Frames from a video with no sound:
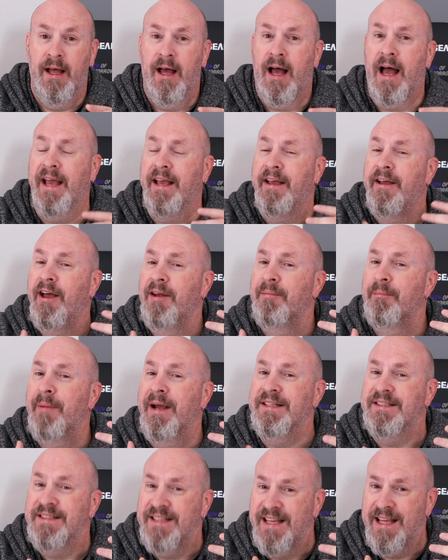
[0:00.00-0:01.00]
I cut
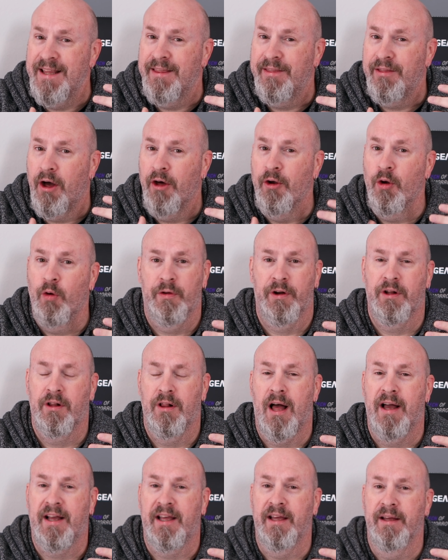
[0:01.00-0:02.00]
my teeth on
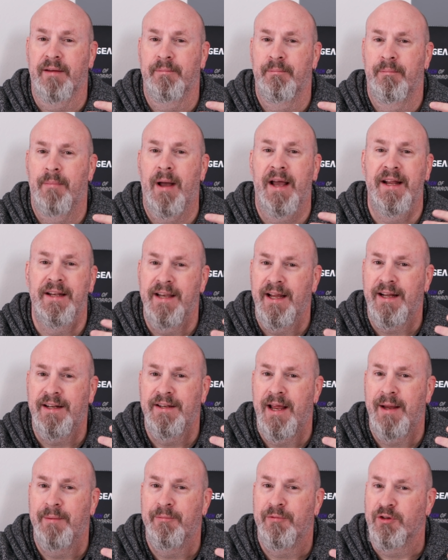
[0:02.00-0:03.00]
overclocking. My
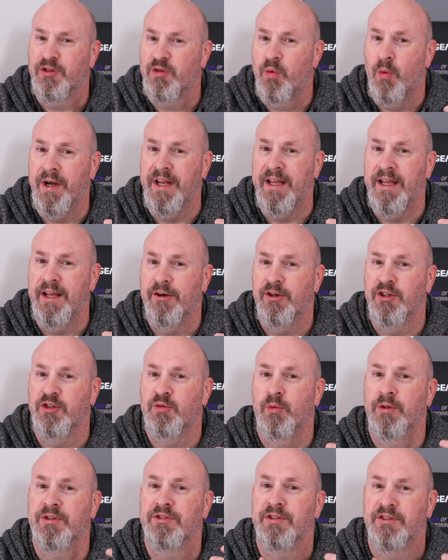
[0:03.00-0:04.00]
nickname for 20
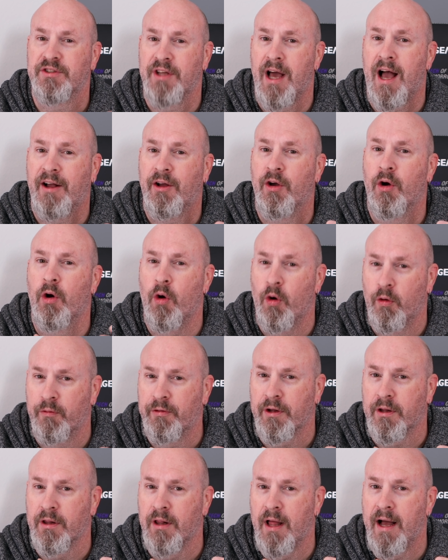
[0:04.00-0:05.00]
years was Doc
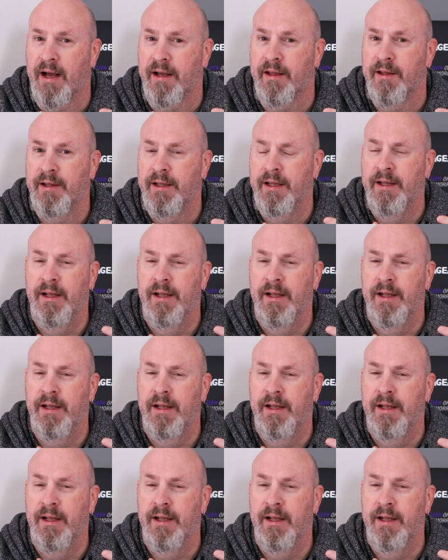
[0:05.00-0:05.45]
Overclock.